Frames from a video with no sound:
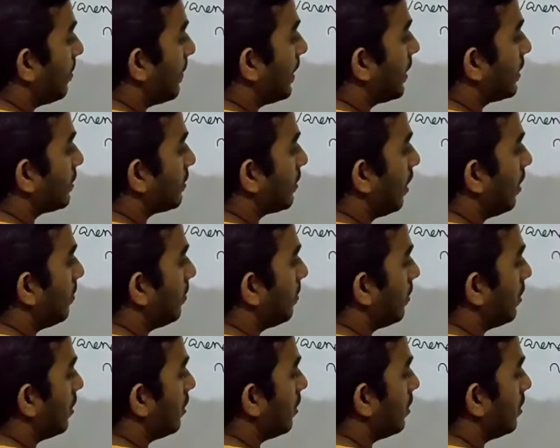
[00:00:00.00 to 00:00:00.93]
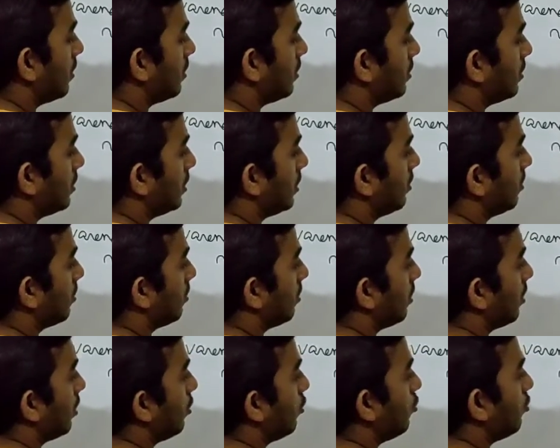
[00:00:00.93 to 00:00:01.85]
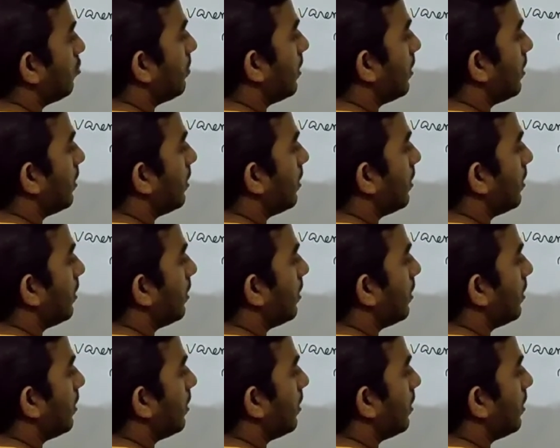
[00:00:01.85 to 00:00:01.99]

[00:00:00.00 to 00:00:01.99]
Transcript: minus 5, 0, 2